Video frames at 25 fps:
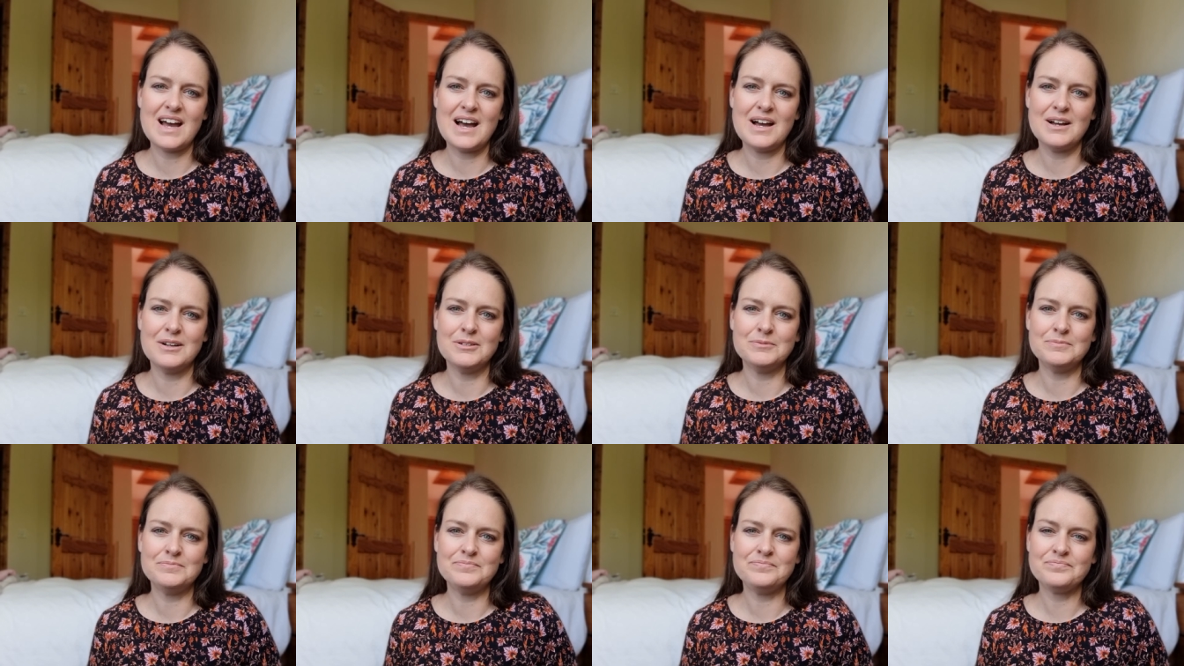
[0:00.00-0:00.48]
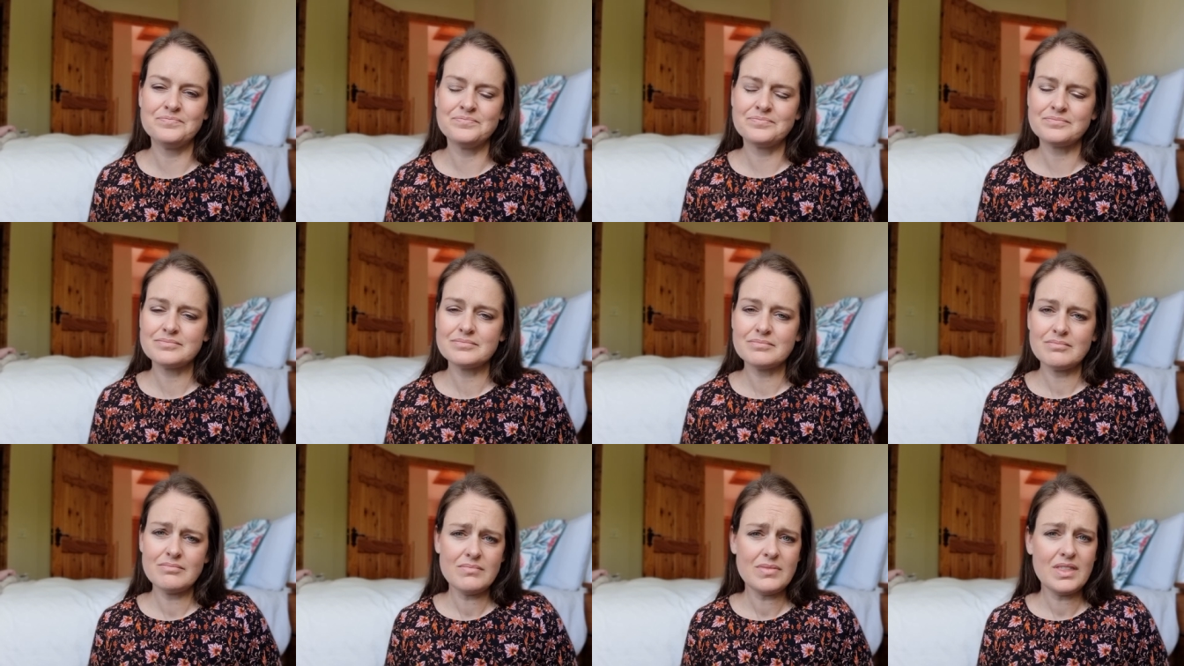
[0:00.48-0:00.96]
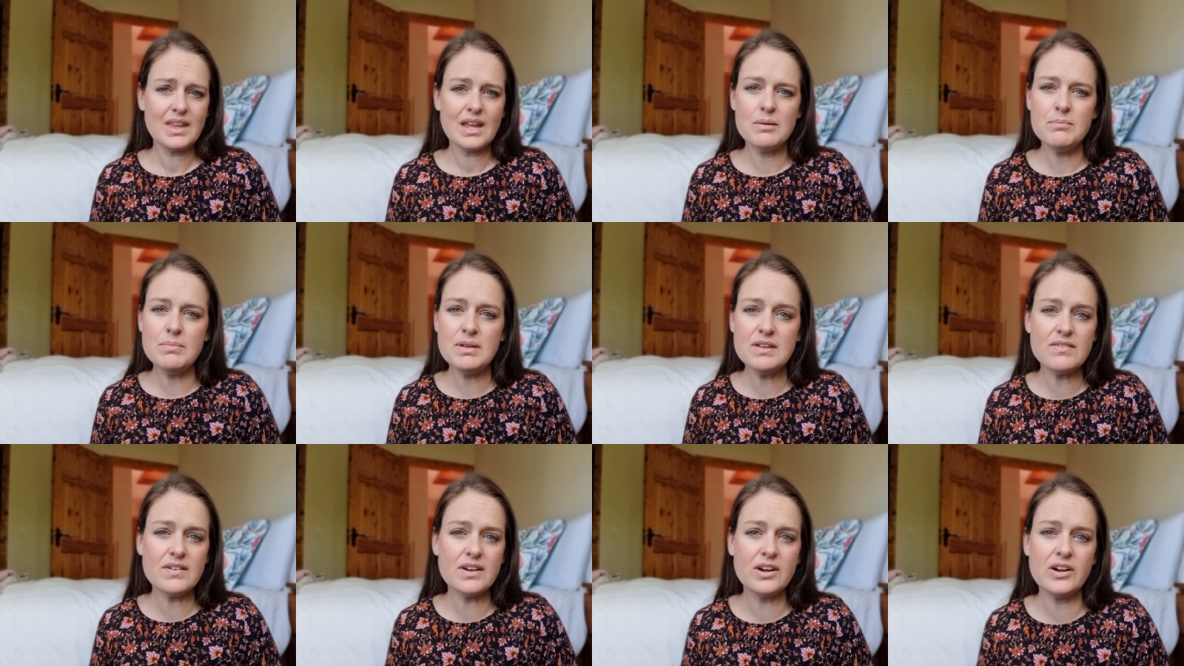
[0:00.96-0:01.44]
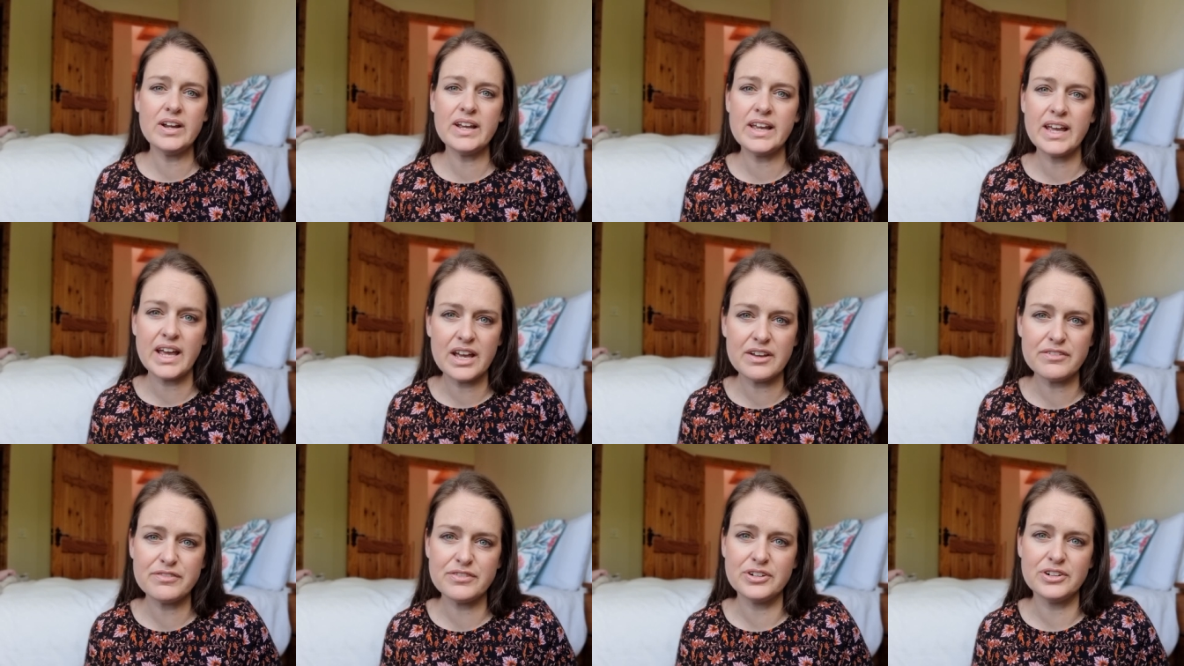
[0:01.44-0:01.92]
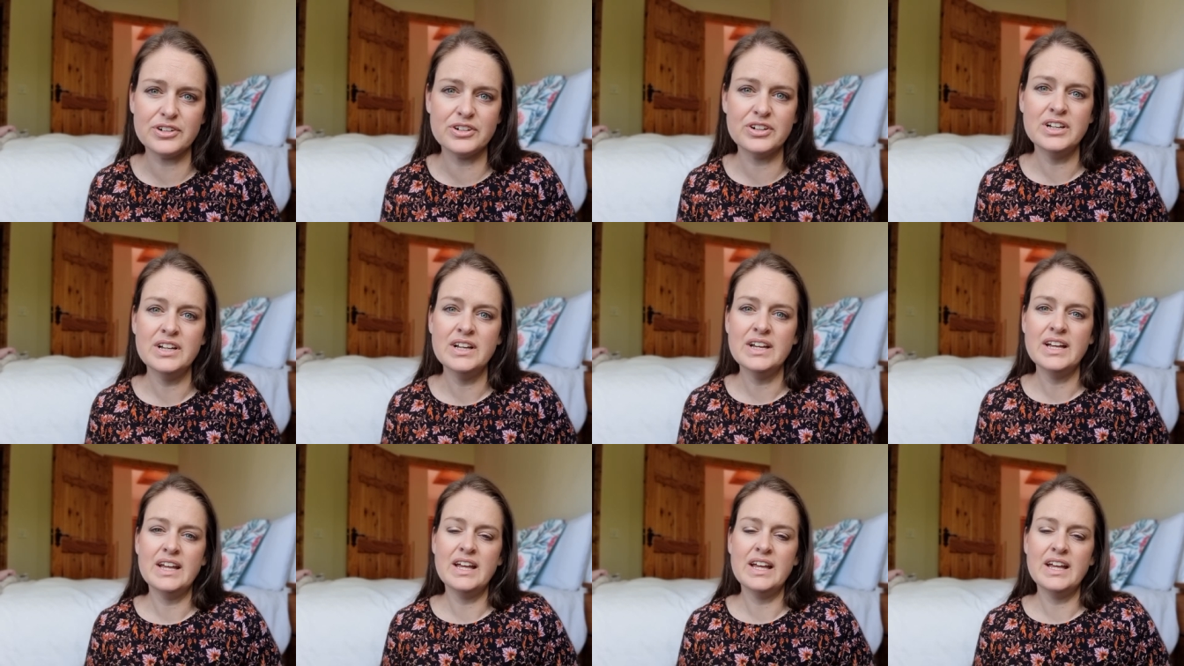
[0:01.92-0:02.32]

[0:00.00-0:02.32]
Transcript: Um, be very careful